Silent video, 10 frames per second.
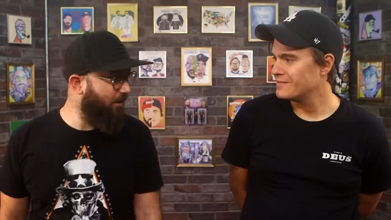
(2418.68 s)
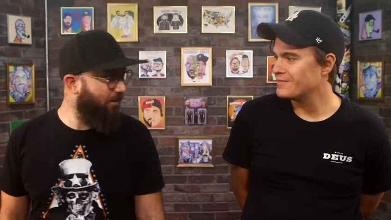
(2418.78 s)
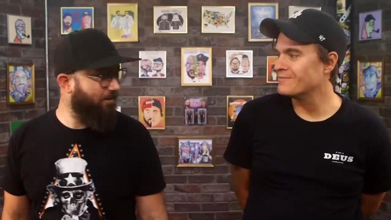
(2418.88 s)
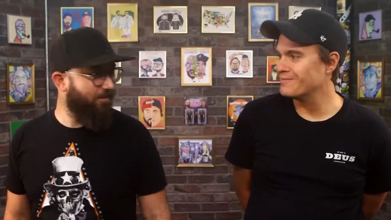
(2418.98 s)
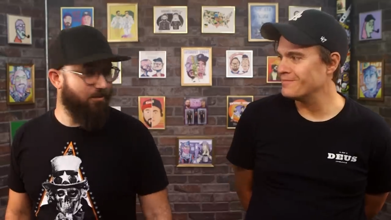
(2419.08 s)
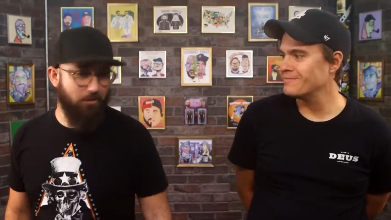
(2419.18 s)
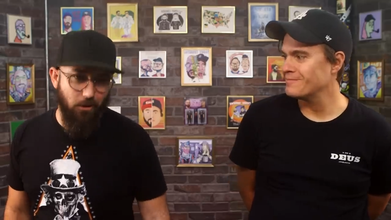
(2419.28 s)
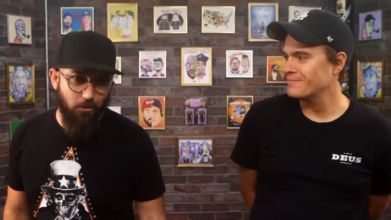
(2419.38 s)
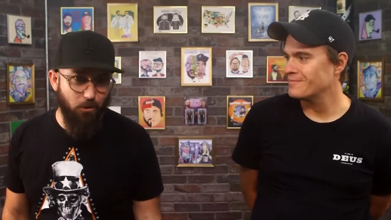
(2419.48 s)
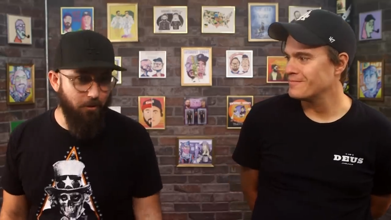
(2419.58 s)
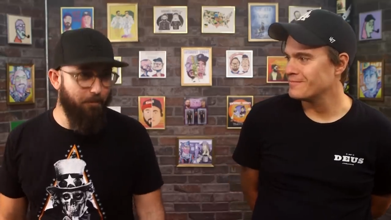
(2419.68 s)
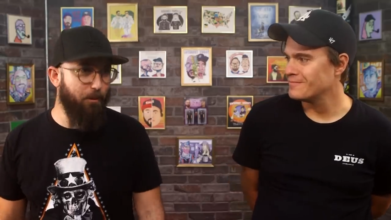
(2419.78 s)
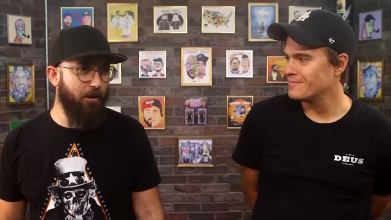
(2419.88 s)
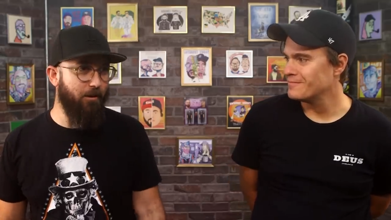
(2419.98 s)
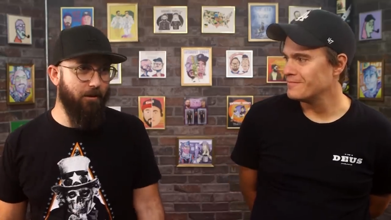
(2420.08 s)
Speaker 1: ago.
Speaker 2: Mm-hmm. So couldn't have
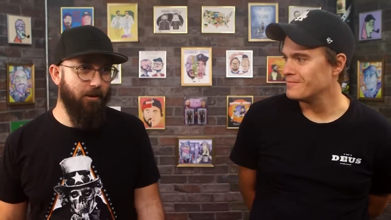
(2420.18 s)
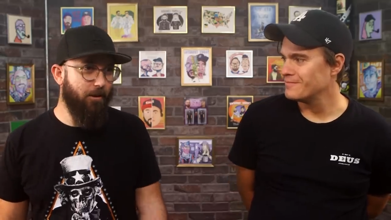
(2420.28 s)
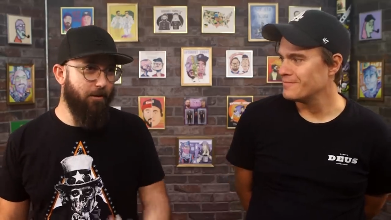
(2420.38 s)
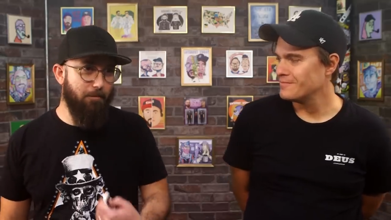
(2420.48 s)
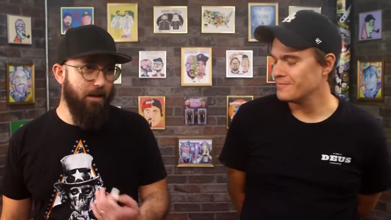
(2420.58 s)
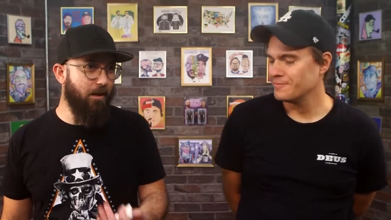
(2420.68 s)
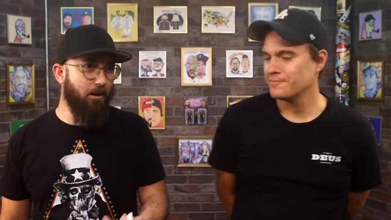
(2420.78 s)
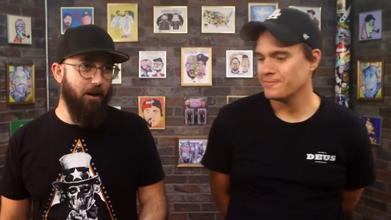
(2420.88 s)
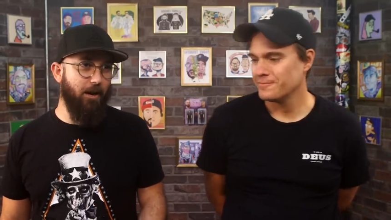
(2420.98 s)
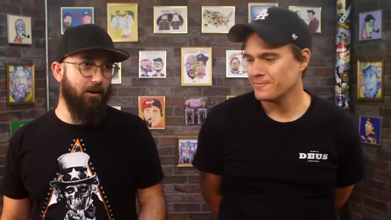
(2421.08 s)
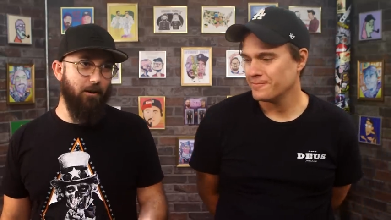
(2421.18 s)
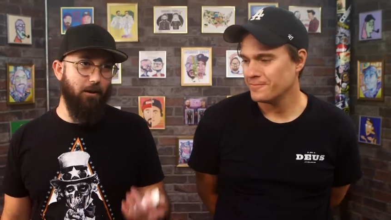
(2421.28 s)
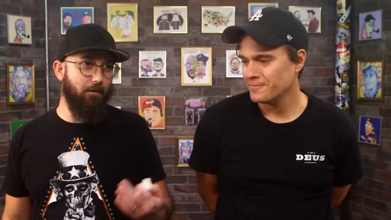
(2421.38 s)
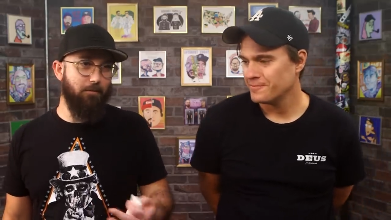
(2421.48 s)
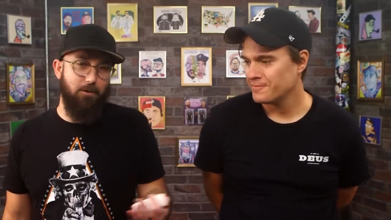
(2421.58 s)
been me or,
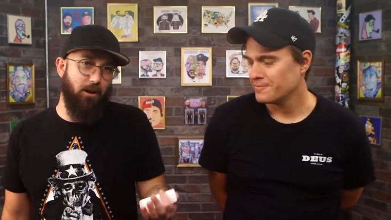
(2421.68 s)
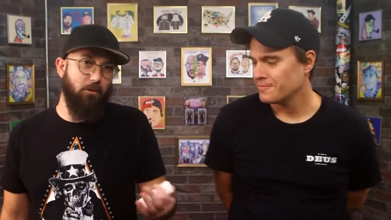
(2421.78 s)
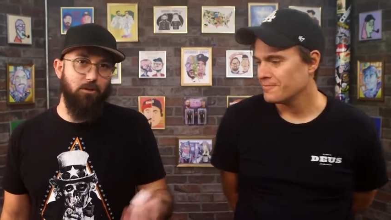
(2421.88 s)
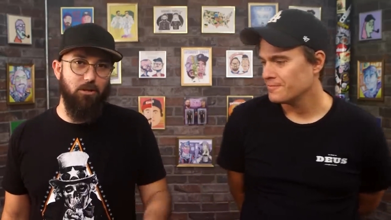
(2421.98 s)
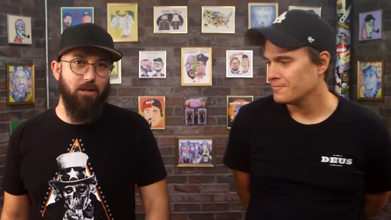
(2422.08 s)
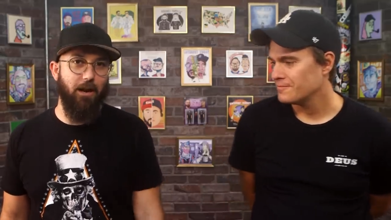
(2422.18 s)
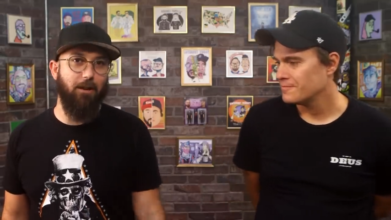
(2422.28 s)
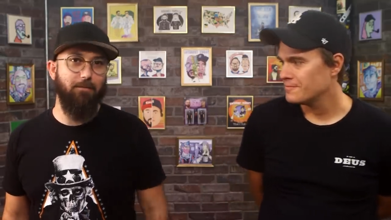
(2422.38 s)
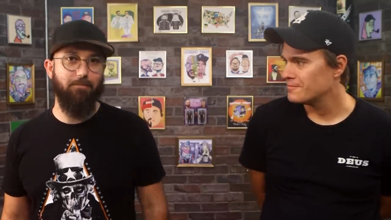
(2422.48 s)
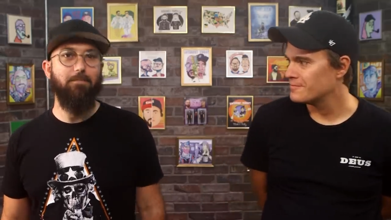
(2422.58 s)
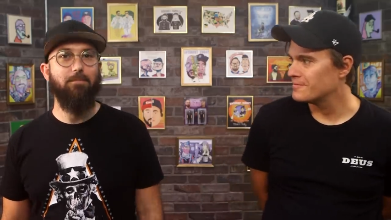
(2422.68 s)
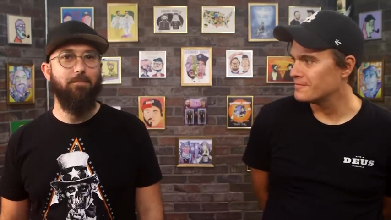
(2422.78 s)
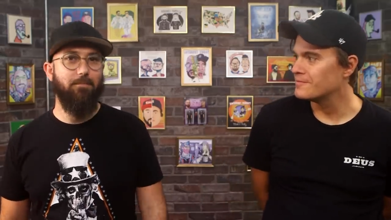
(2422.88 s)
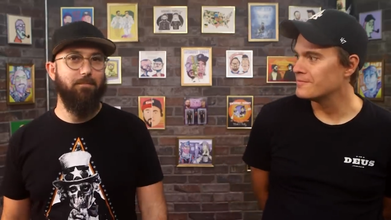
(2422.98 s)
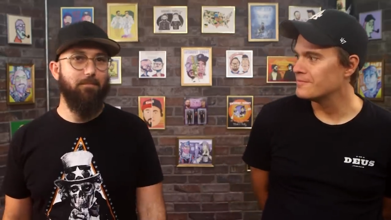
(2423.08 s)
or, you know, just saying.
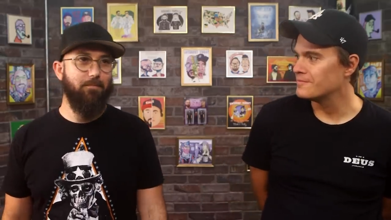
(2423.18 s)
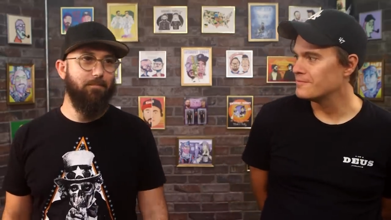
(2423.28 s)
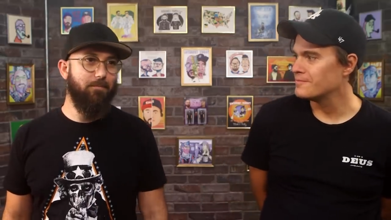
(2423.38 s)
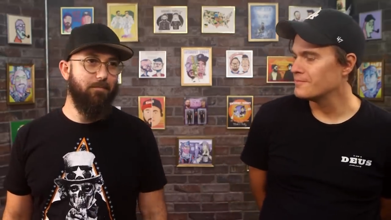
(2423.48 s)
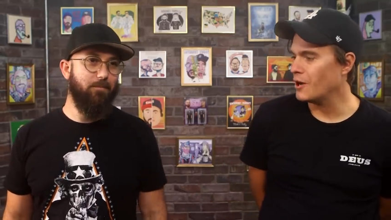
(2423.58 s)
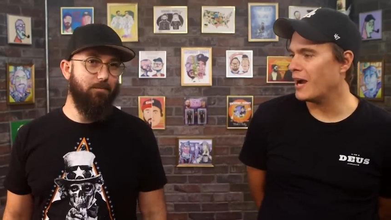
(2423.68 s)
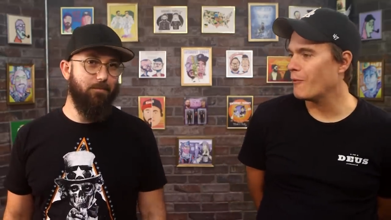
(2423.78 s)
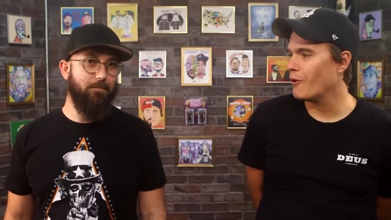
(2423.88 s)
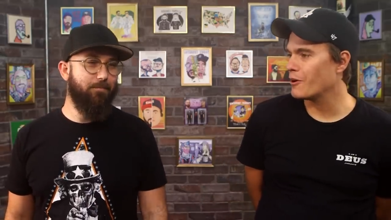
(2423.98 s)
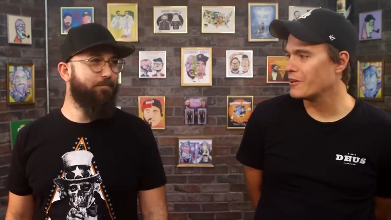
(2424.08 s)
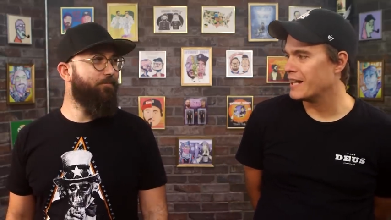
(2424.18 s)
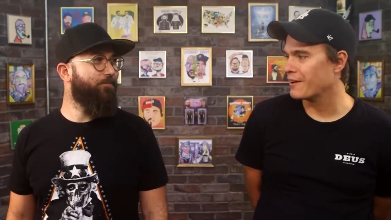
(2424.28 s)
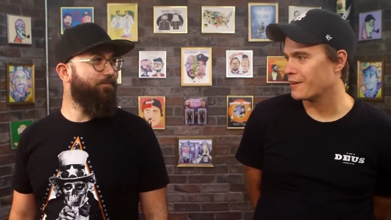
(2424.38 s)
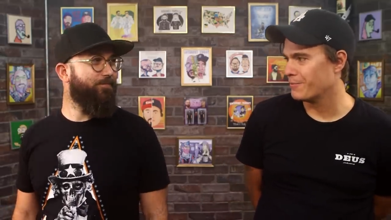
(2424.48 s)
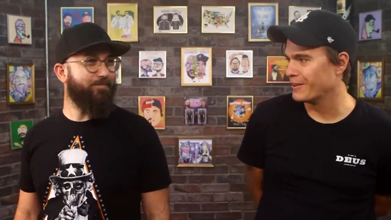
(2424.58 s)
Speaker 1: No, I won't go
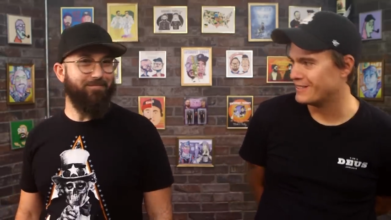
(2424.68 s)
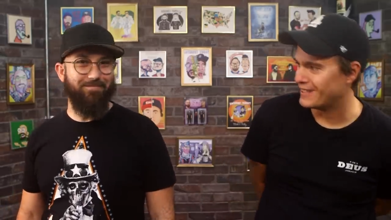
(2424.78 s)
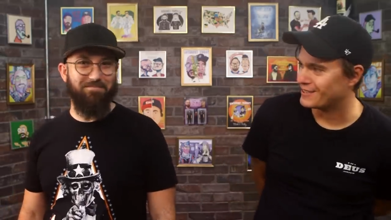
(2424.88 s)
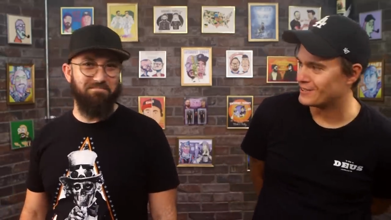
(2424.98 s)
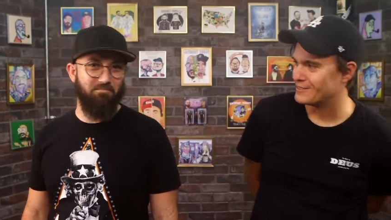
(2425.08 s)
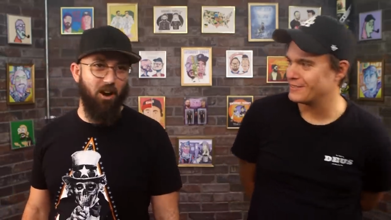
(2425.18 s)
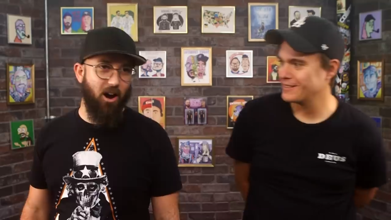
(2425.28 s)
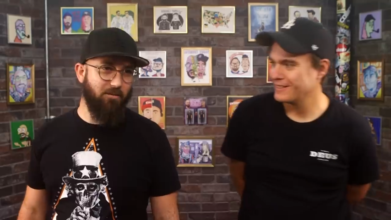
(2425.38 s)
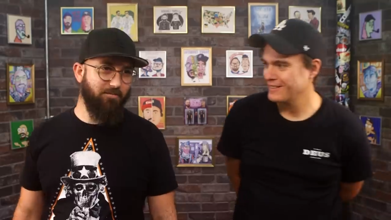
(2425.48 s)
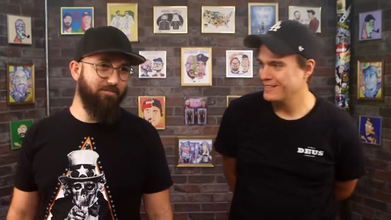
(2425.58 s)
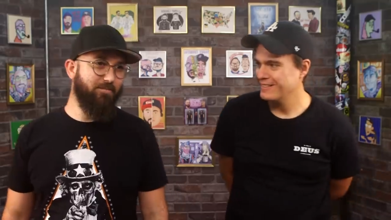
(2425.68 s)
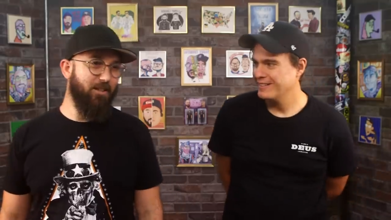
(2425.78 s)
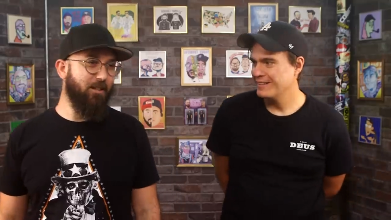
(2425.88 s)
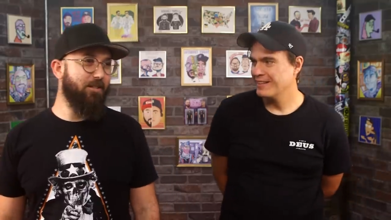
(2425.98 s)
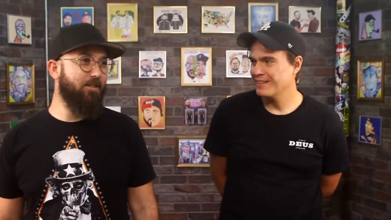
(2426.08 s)
down to the police station. No,
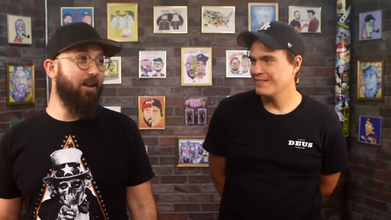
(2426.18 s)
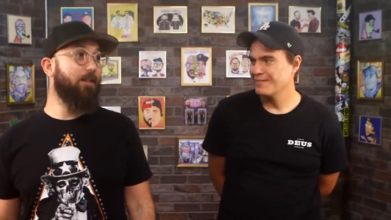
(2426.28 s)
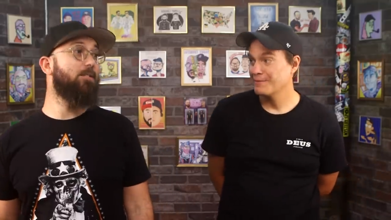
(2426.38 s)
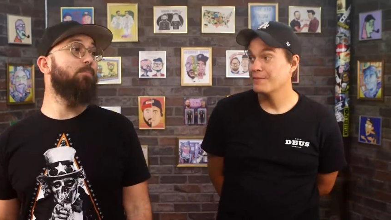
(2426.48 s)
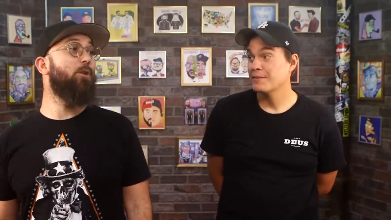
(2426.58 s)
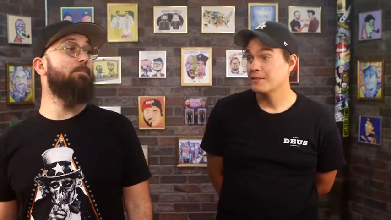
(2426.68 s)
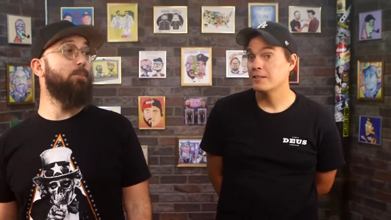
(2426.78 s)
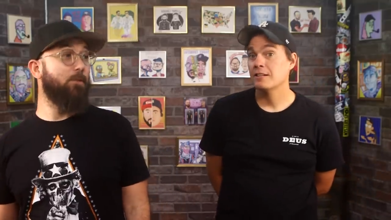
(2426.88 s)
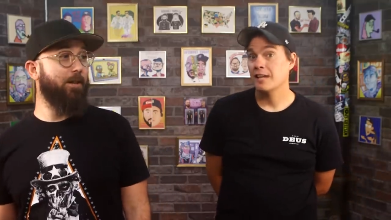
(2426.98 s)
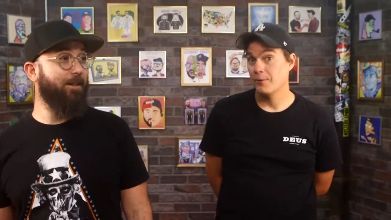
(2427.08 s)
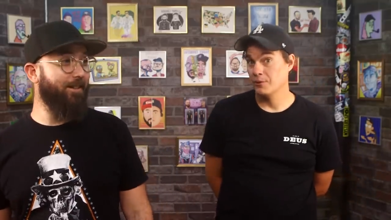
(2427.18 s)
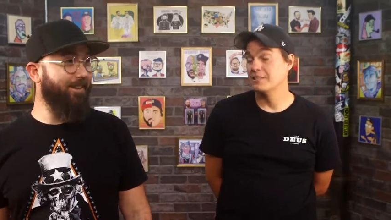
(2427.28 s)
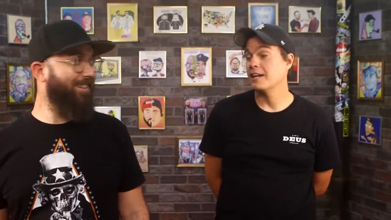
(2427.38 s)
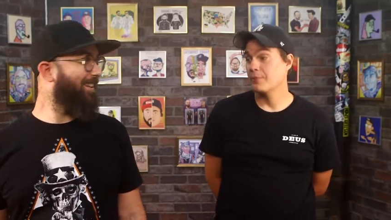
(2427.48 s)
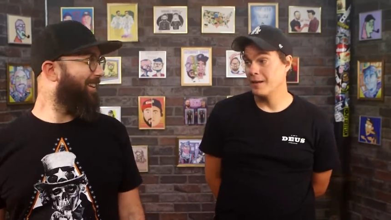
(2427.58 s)
unless you got some Red Bull down there. I
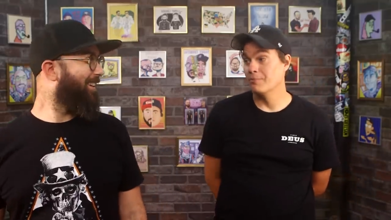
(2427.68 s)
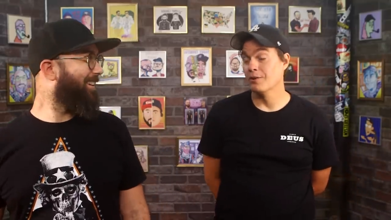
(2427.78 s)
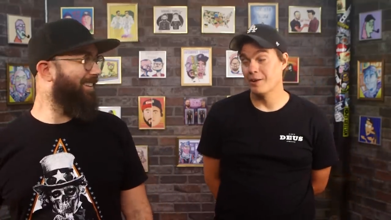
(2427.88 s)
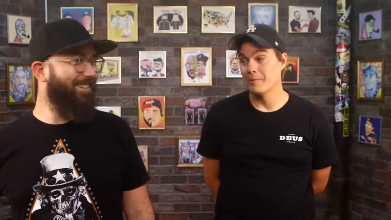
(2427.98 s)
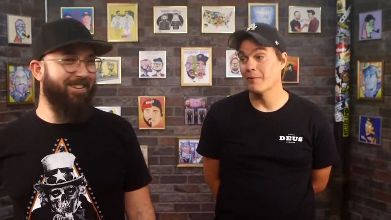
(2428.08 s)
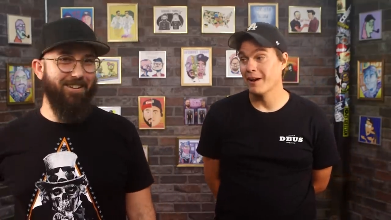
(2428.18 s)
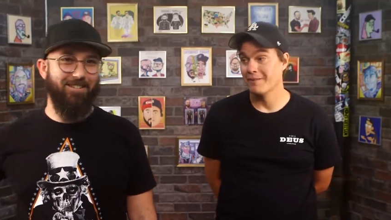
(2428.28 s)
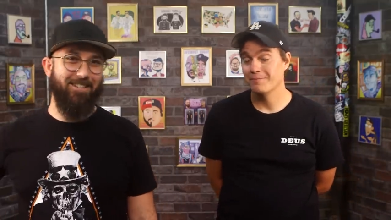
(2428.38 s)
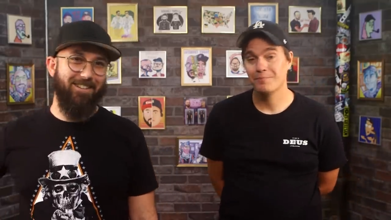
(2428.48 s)
would take a Red Bull. That'd be yeah. great.